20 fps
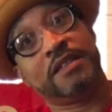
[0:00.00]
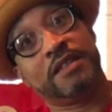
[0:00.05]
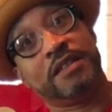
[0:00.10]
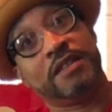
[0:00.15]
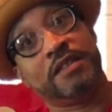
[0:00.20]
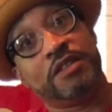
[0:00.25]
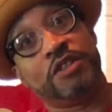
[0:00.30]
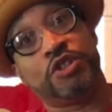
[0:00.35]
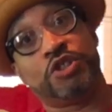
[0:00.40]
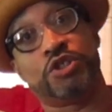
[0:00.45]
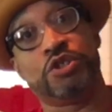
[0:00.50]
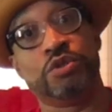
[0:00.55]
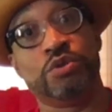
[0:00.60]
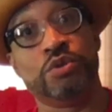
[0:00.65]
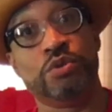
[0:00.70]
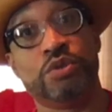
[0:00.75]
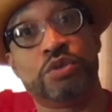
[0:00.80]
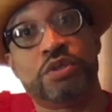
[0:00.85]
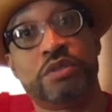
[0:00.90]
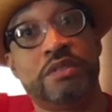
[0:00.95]
the
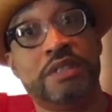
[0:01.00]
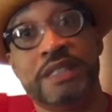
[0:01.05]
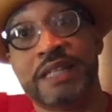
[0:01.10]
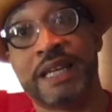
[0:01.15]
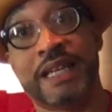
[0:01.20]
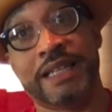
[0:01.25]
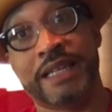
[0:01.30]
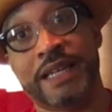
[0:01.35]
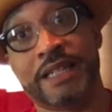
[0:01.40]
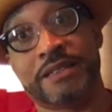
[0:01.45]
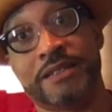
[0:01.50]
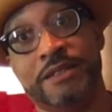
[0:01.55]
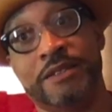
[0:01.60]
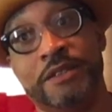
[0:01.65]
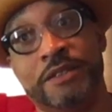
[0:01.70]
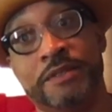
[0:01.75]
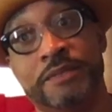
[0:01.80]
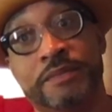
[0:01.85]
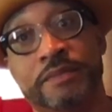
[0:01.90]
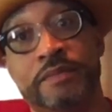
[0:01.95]
shoes did not last long.
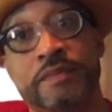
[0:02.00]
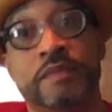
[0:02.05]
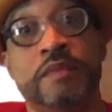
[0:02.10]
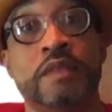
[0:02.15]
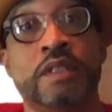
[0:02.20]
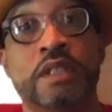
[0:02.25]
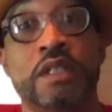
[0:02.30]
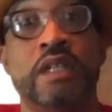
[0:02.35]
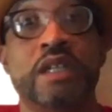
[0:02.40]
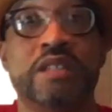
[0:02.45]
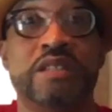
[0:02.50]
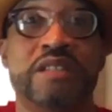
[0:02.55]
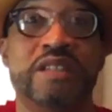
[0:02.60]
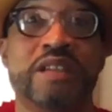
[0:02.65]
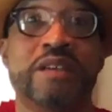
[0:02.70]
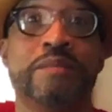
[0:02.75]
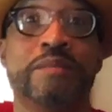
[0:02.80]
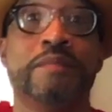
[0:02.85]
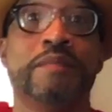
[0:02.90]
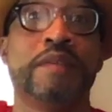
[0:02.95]
Here's a
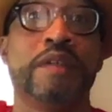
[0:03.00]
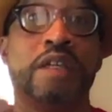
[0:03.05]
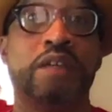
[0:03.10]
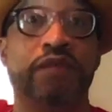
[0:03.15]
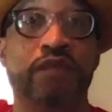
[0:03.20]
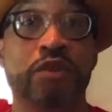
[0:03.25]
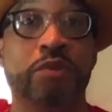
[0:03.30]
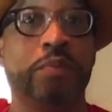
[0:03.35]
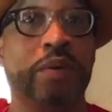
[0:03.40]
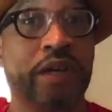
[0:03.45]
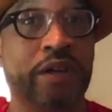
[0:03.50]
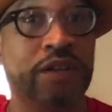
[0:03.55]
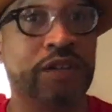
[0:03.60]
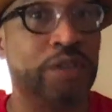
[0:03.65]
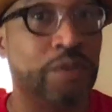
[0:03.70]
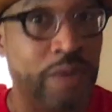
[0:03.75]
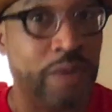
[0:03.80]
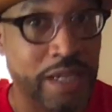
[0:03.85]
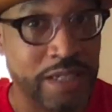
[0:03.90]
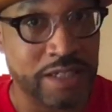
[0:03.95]
tip. If you're a parent and you're
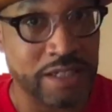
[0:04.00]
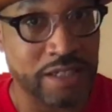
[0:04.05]
watching this